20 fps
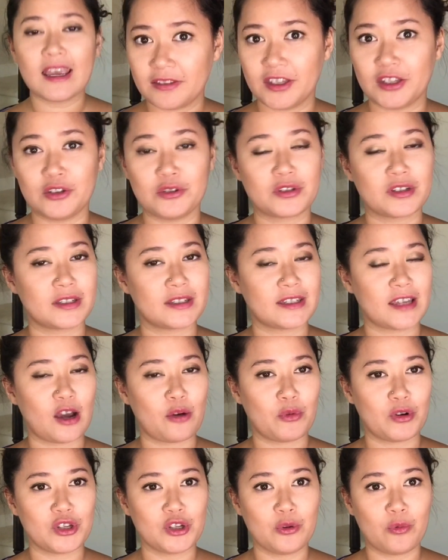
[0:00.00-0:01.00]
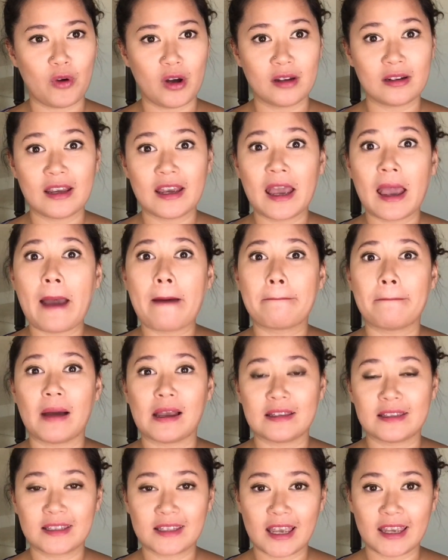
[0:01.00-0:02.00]
Then you just tell what you want
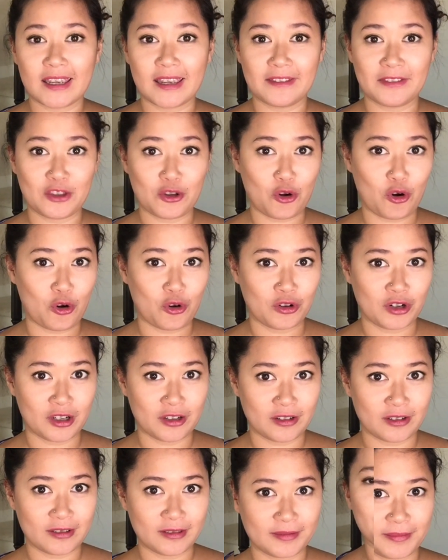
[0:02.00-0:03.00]
by saying the order.